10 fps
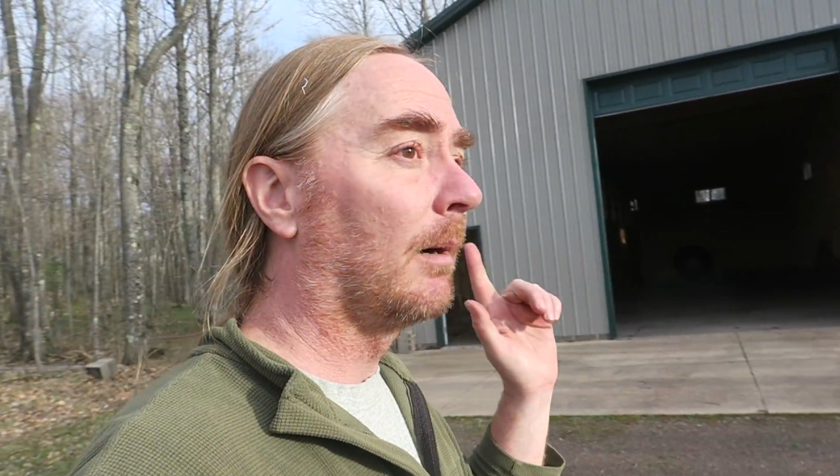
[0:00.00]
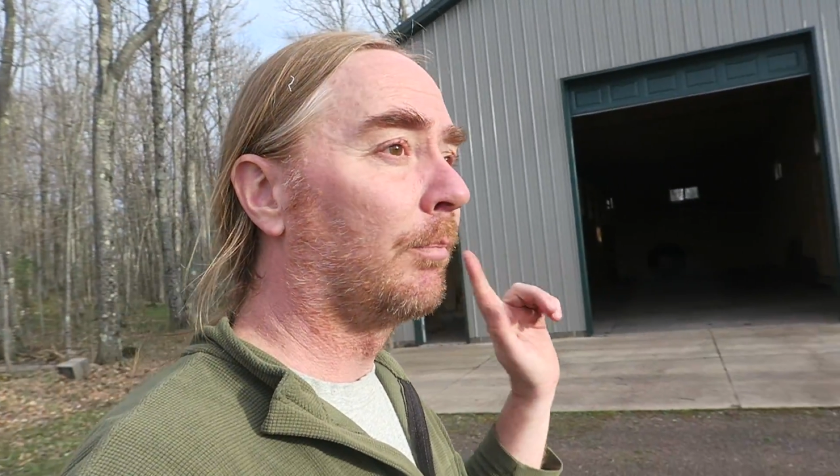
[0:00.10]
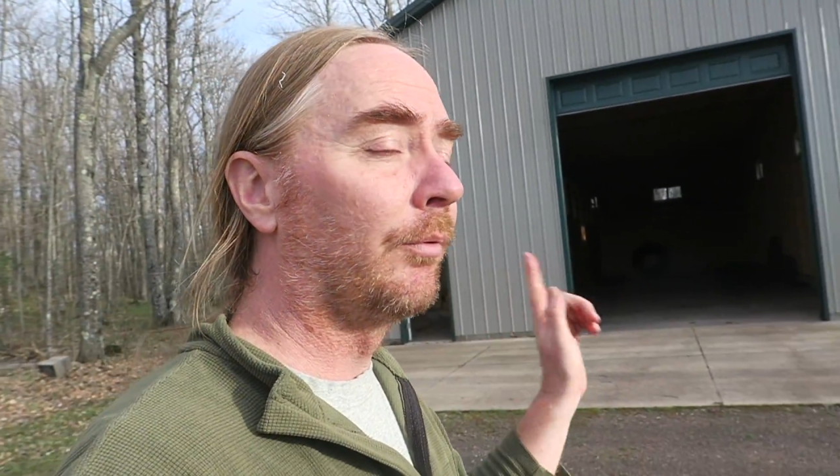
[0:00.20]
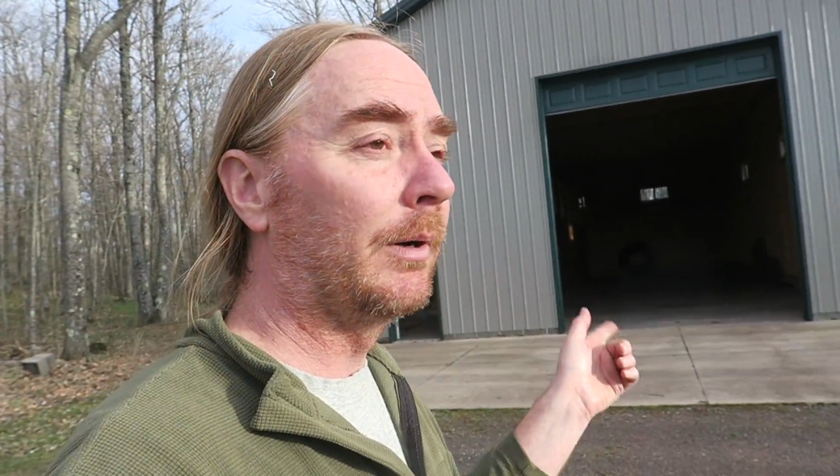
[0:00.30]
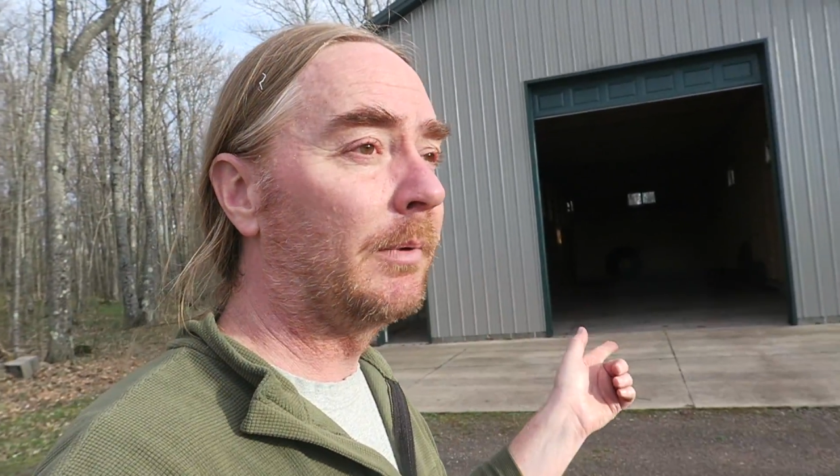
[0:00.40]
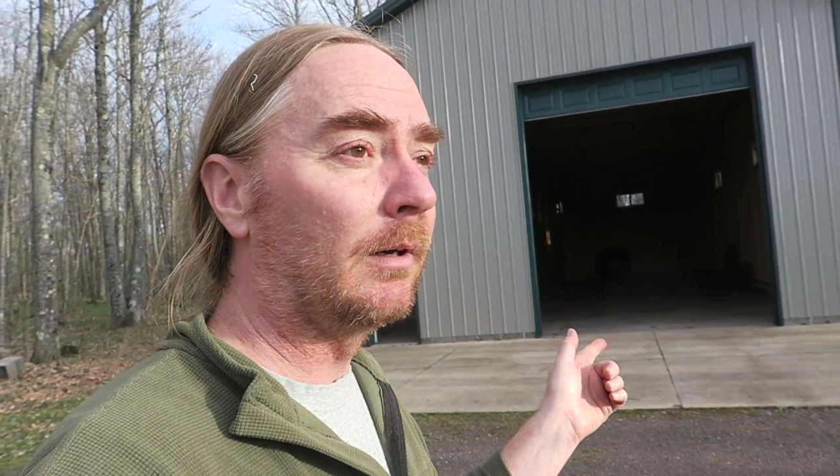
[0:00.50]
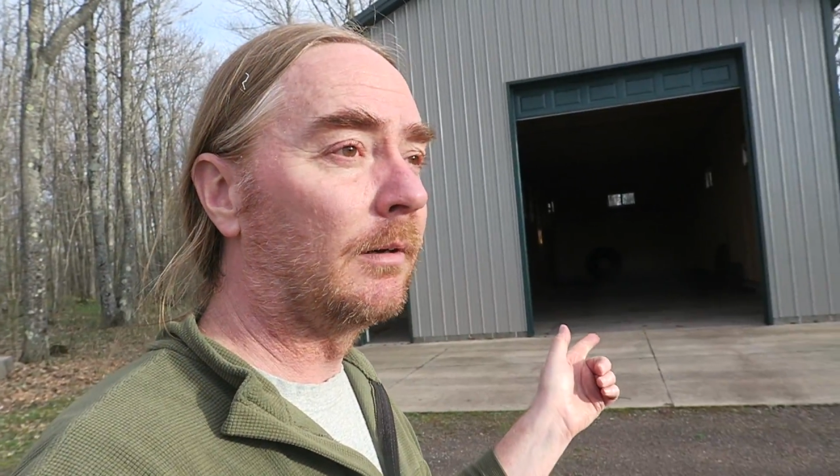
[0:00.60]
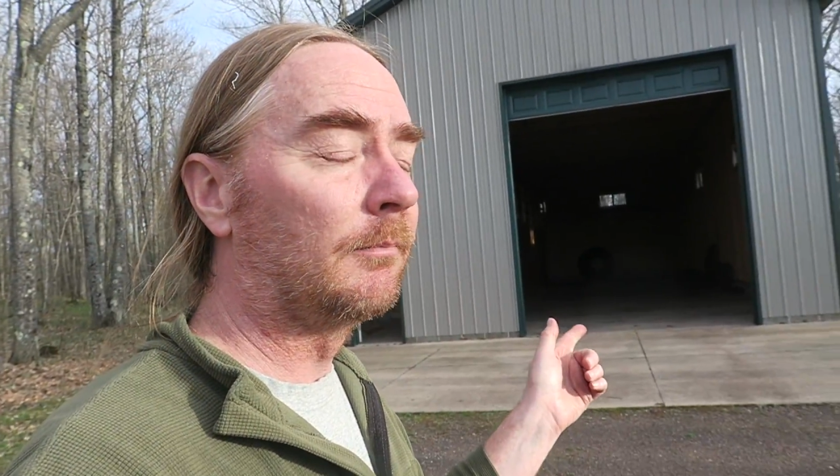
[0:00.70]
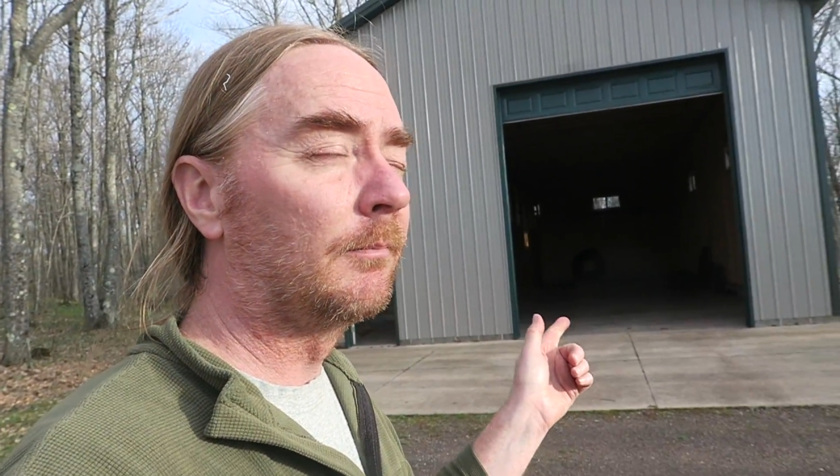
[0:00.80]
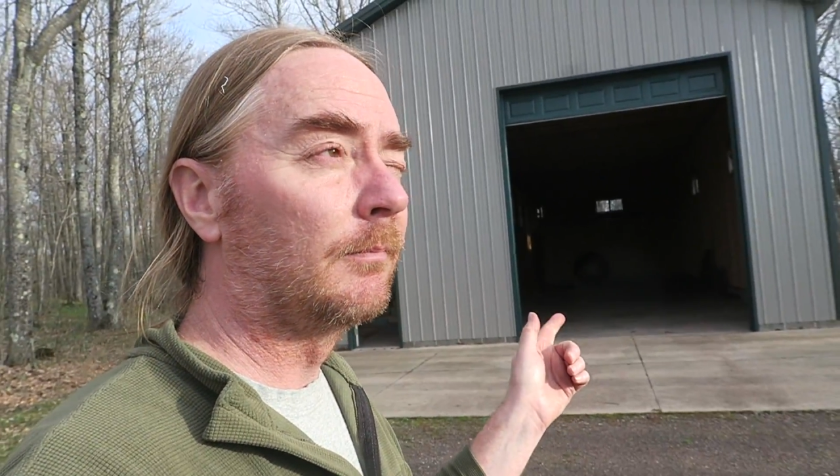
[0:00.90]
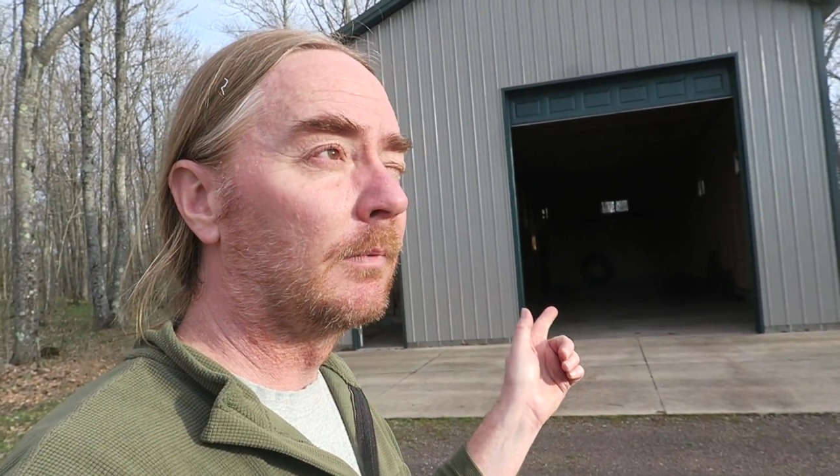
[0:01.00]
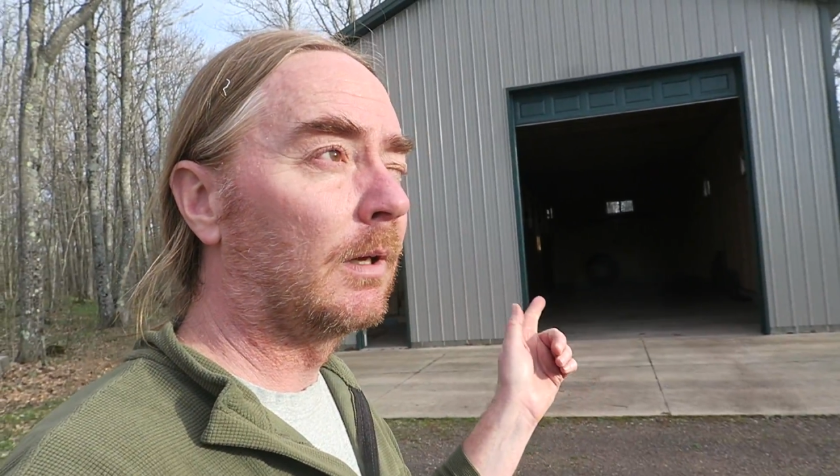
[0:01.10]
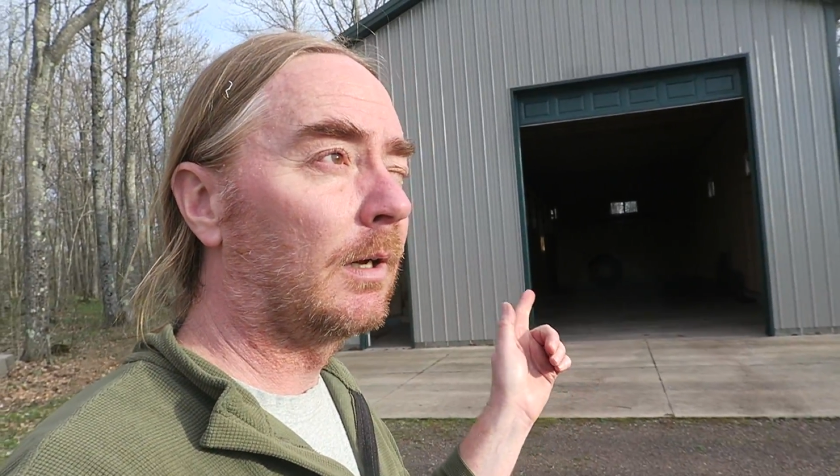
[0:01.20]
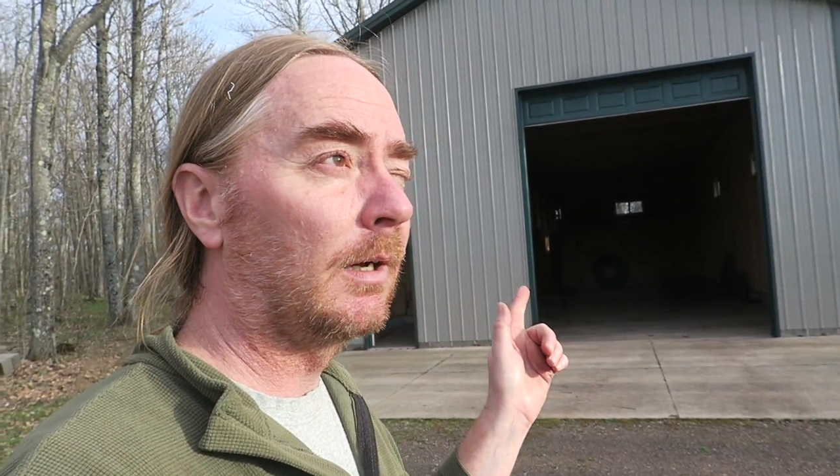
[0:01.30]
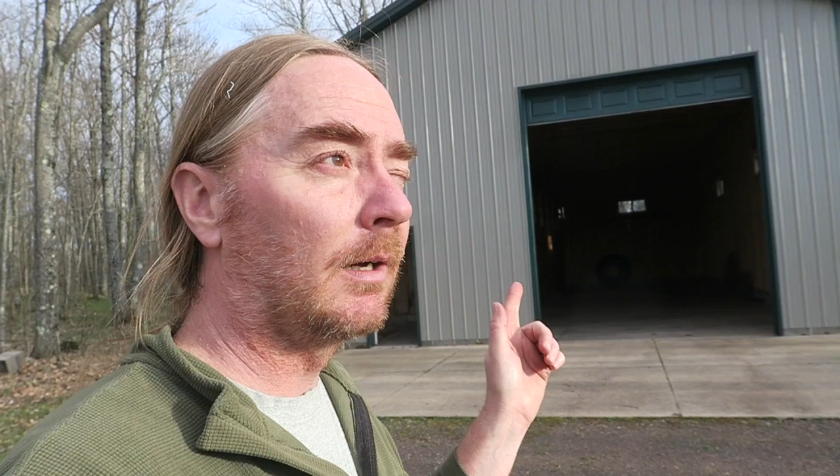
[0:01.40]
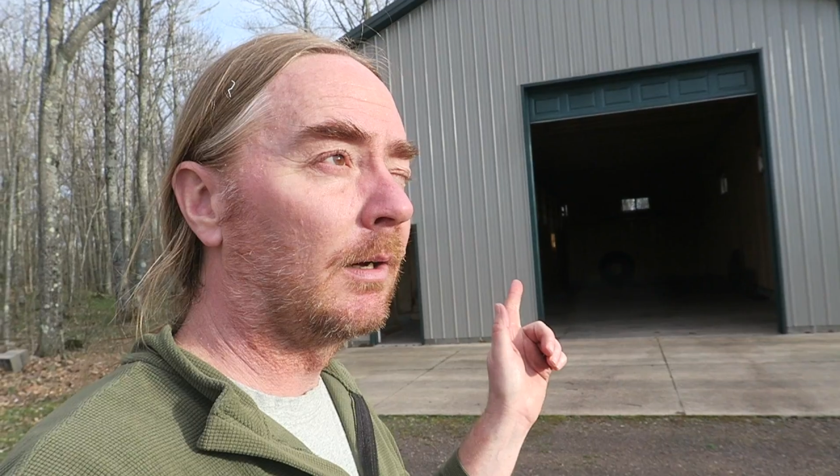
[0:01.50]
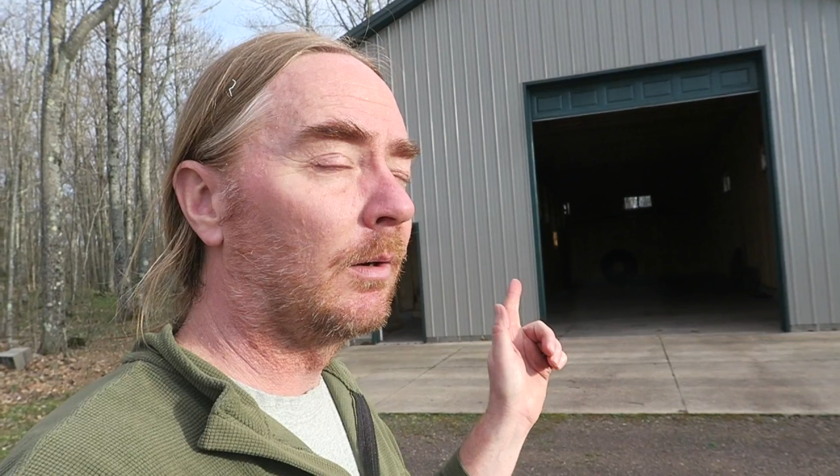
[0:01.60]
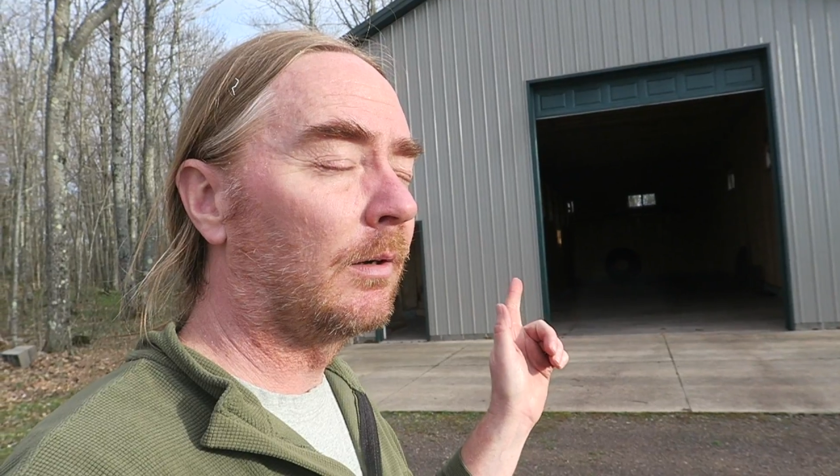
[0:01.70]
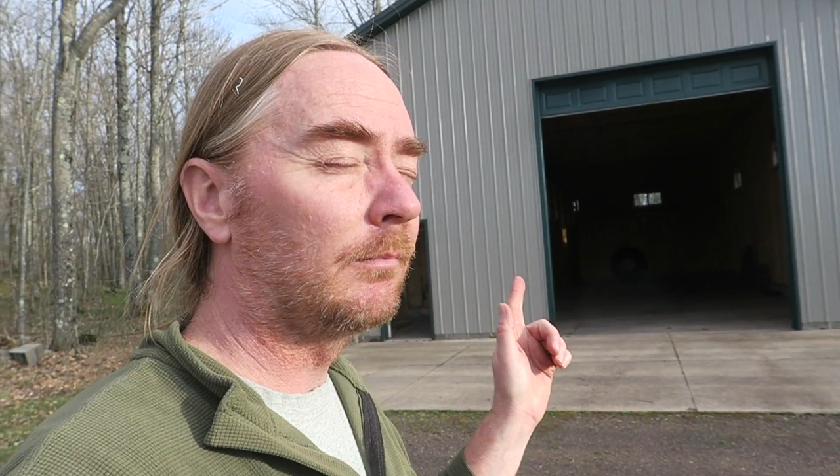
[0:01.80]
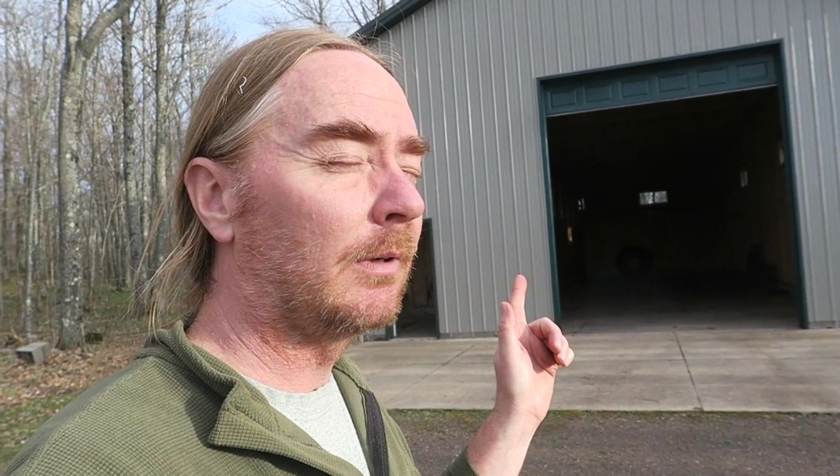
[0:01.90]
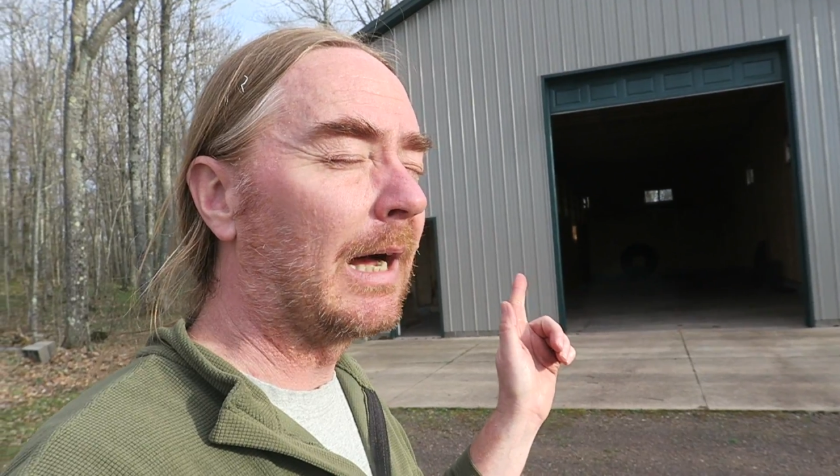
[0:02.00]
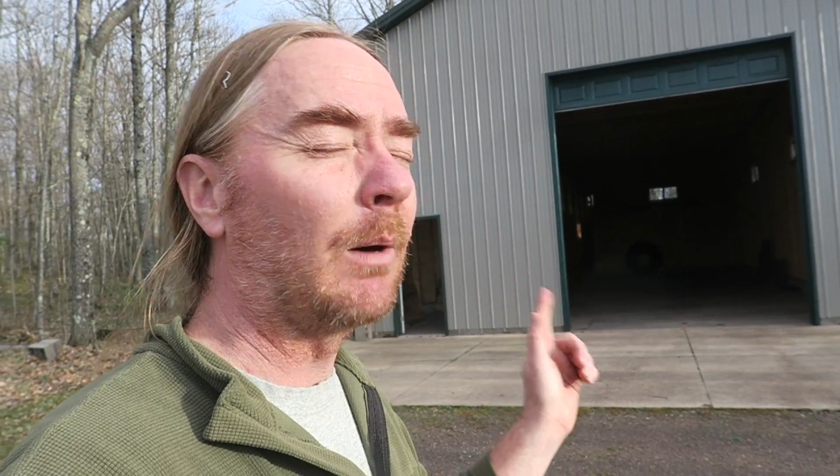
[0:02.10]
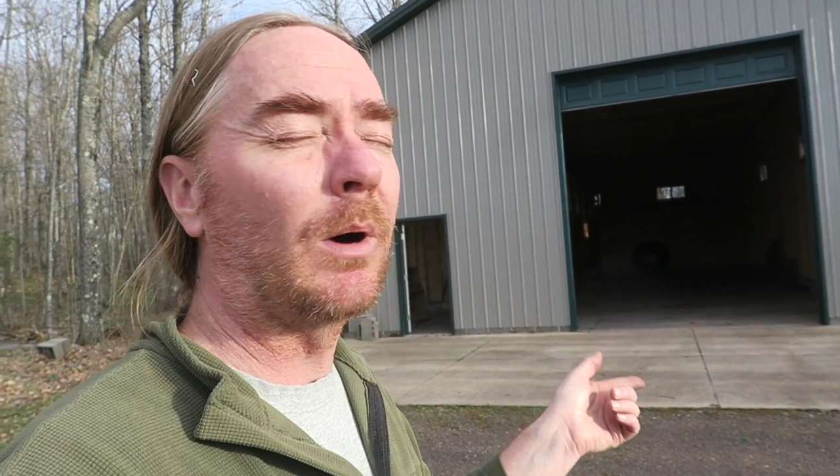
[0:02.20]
perimeter hot